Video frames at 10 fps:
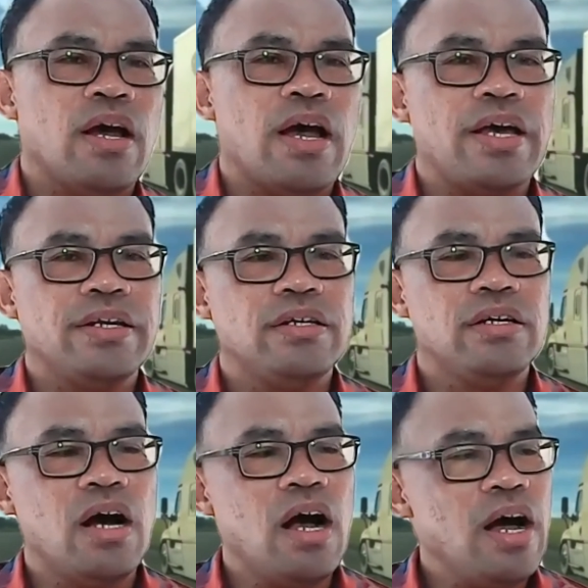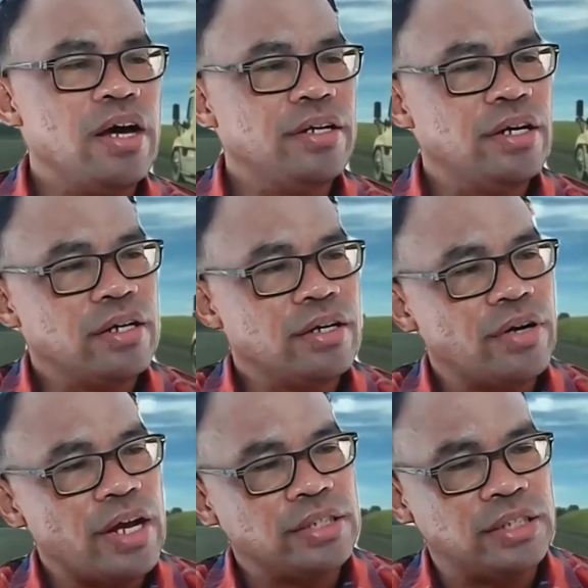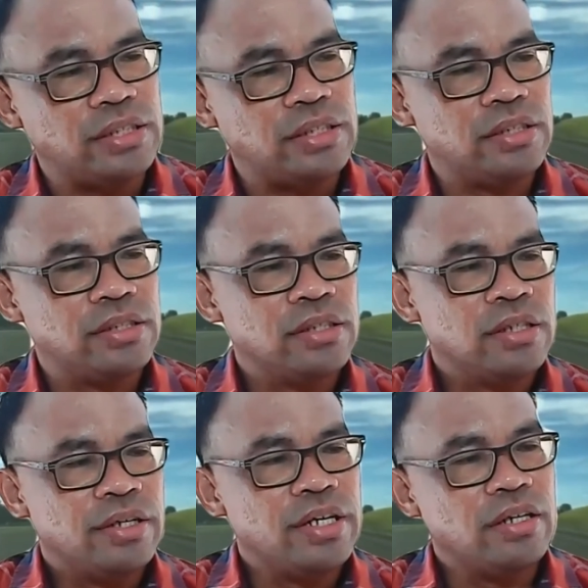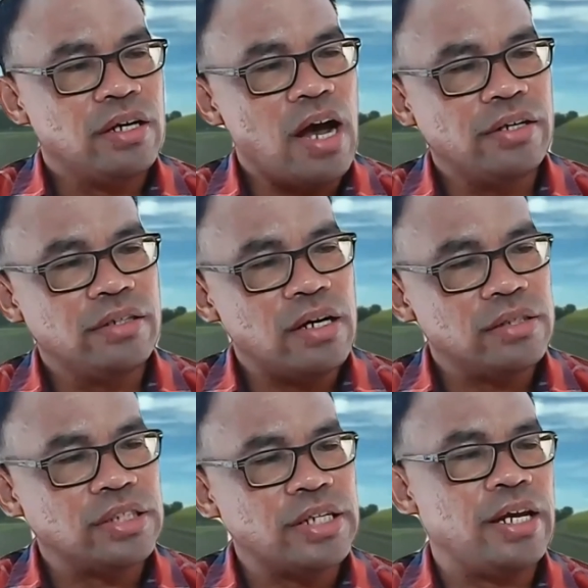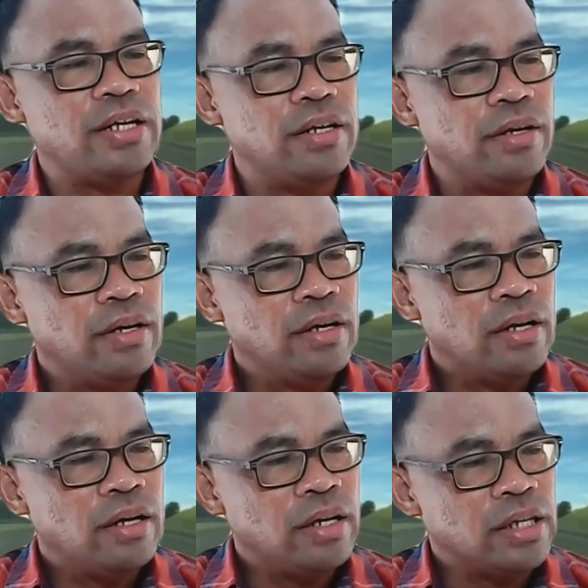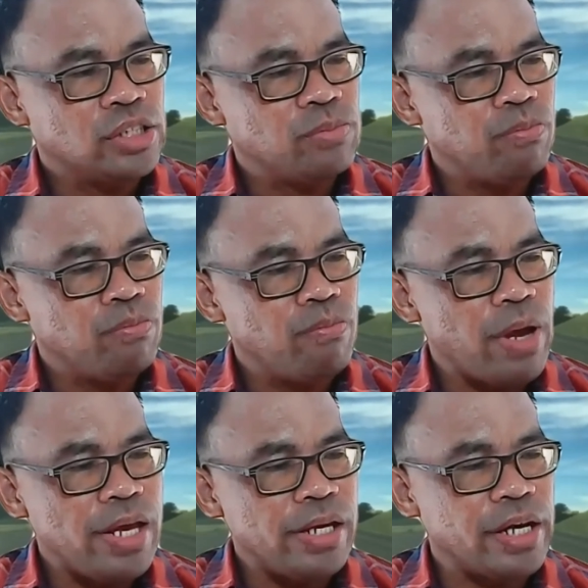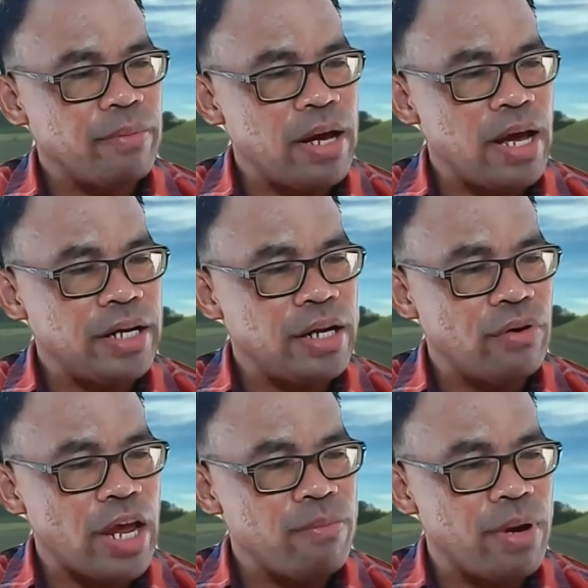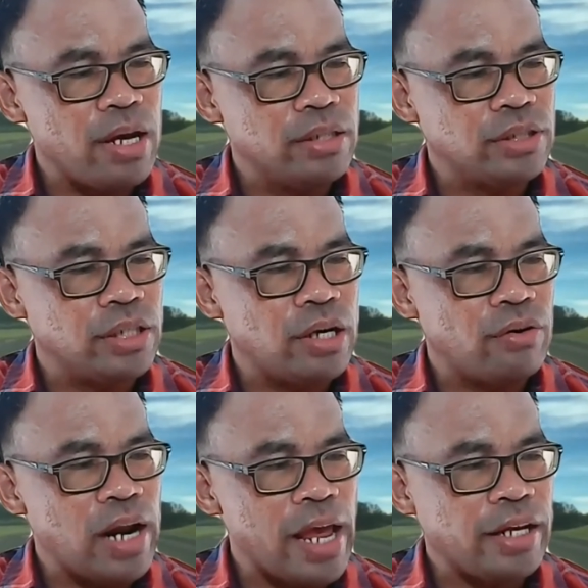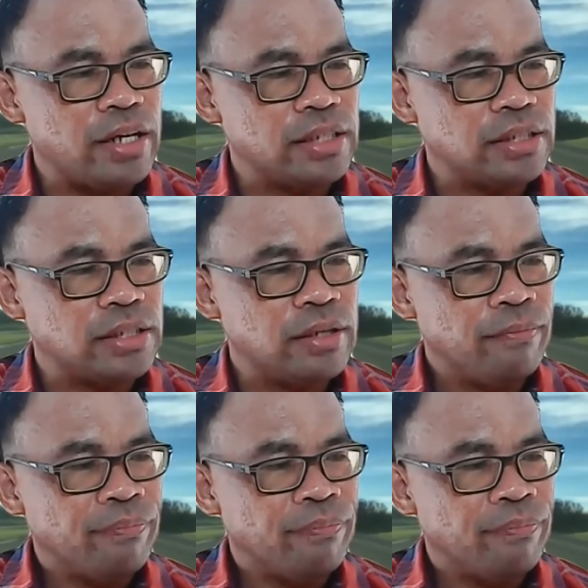and God created, then God said, let us make man in our image, in our likeness.